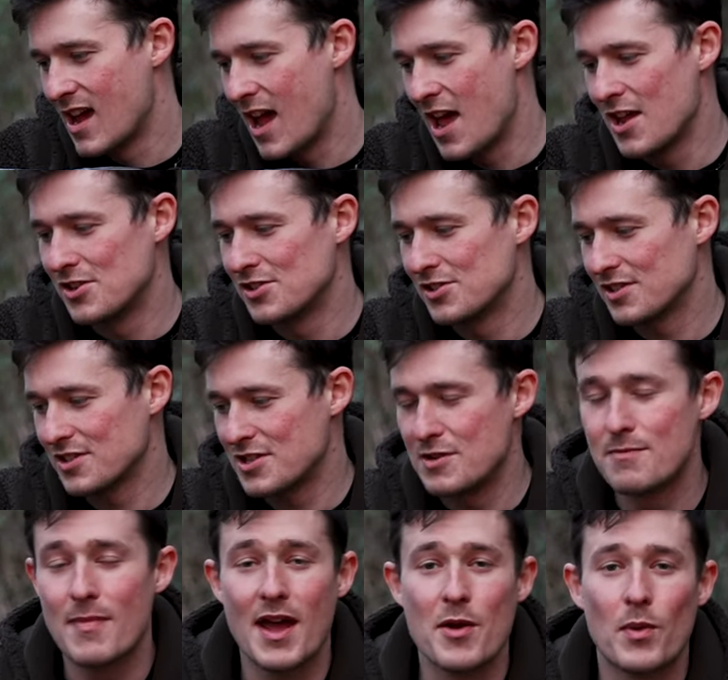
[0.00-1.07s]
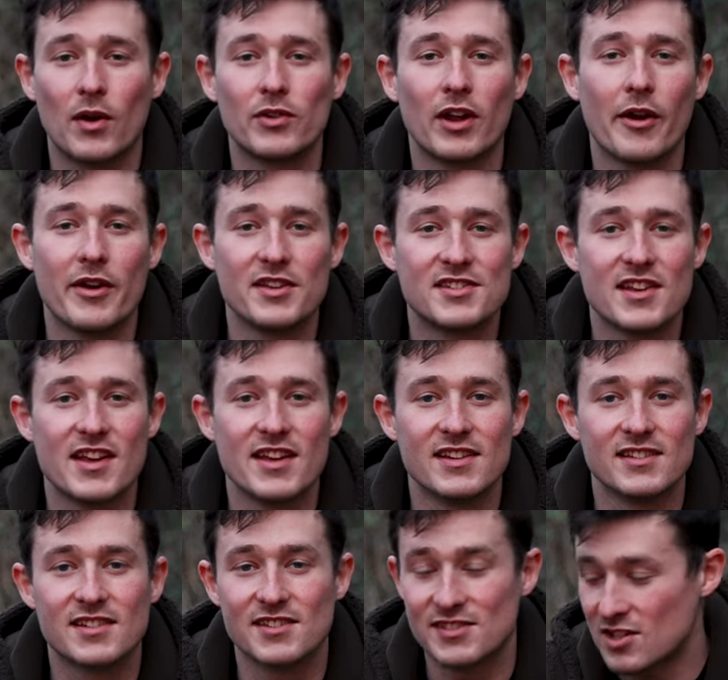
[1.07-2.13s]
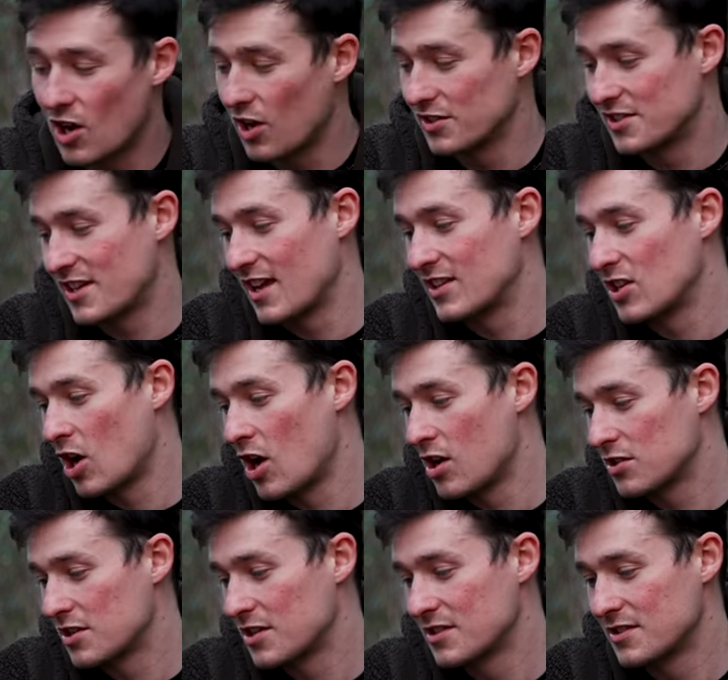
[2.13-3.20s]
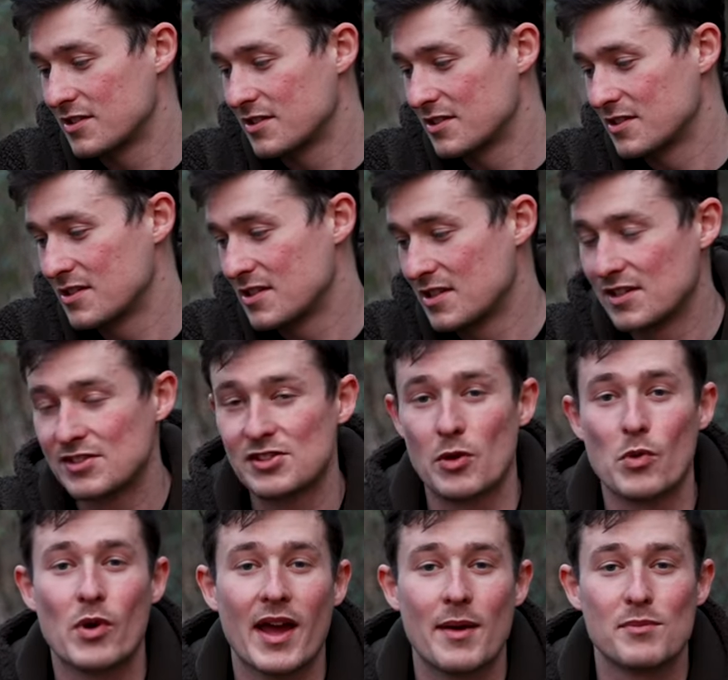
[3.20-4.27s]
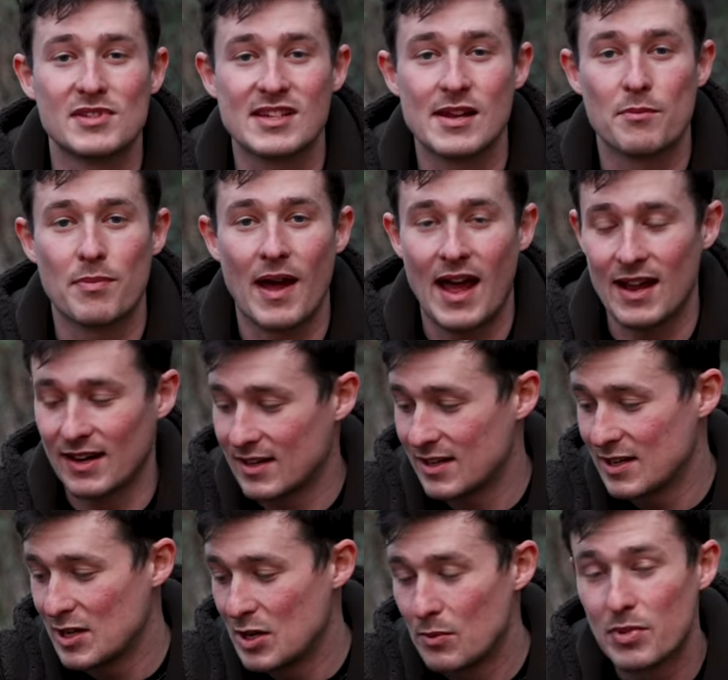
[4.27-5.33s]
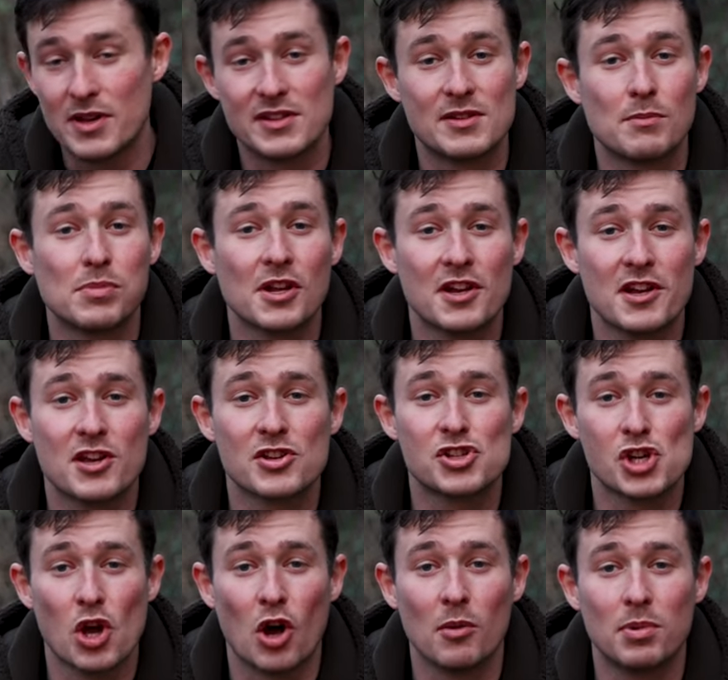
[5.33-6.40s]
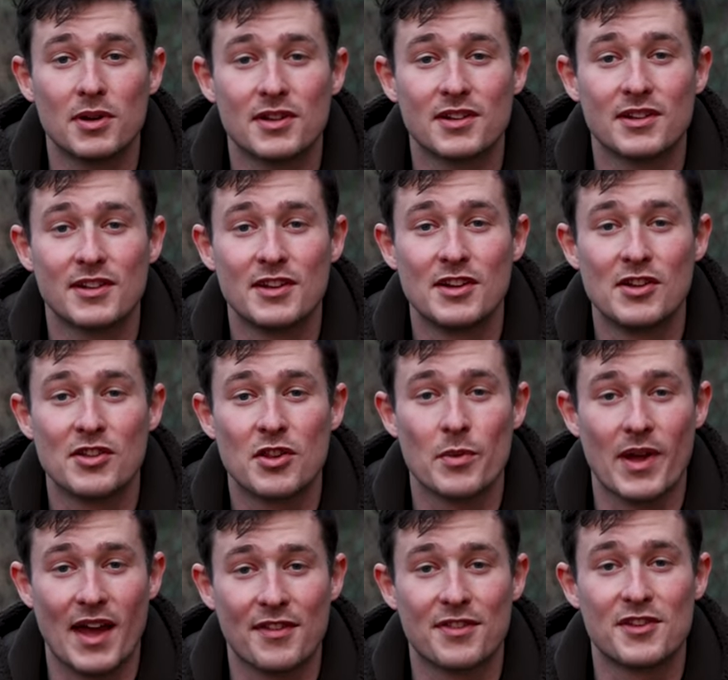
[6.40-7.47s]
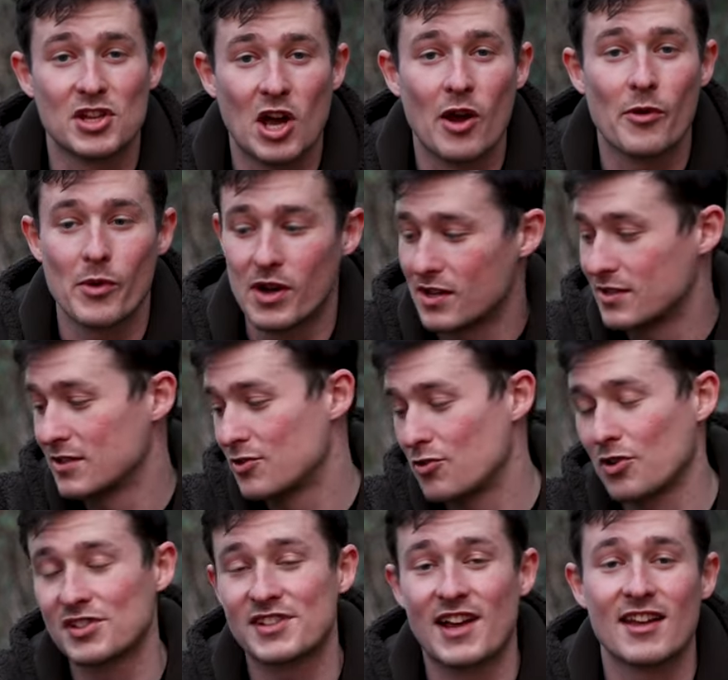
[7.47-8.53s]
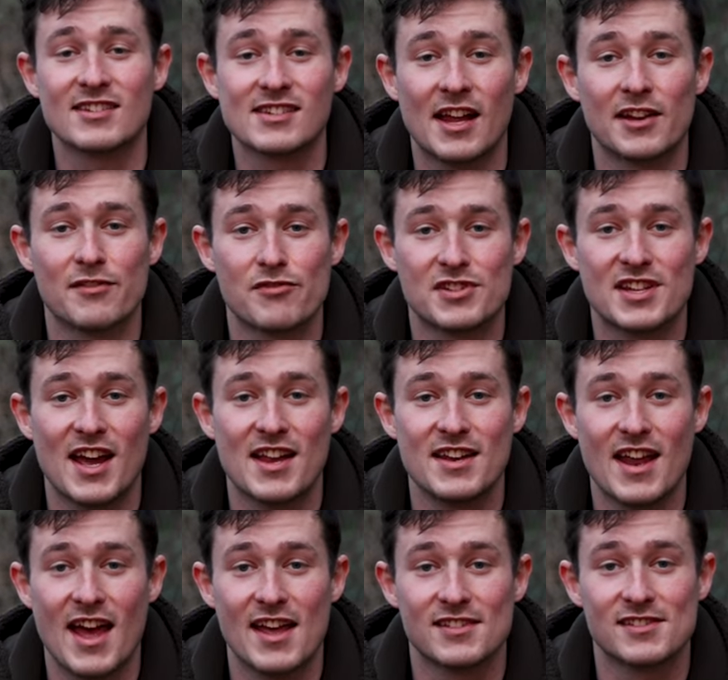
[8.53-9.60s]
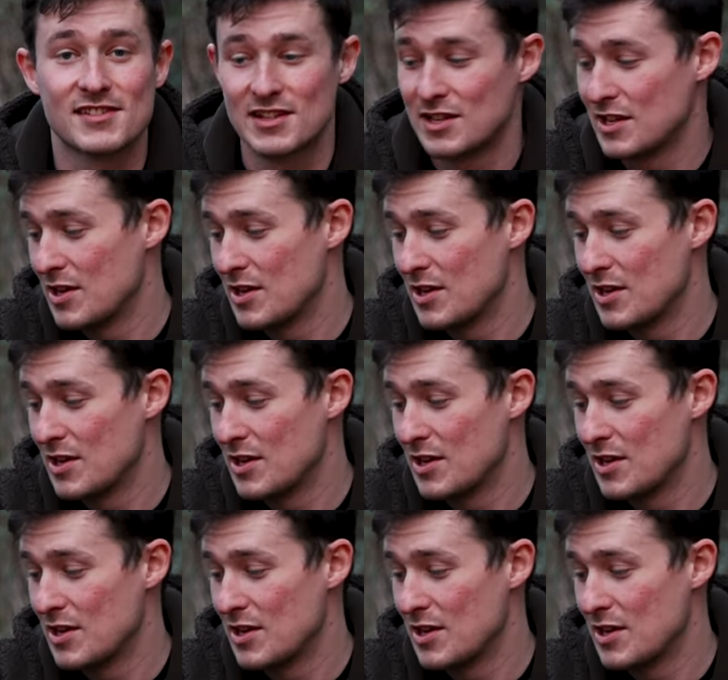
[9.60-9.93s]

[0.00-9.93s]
And you may well notice that it's starting to get dark, so we'll get him slipped back, but it's a bloody good job that we had the Daiwa cross-cast land and retain nets.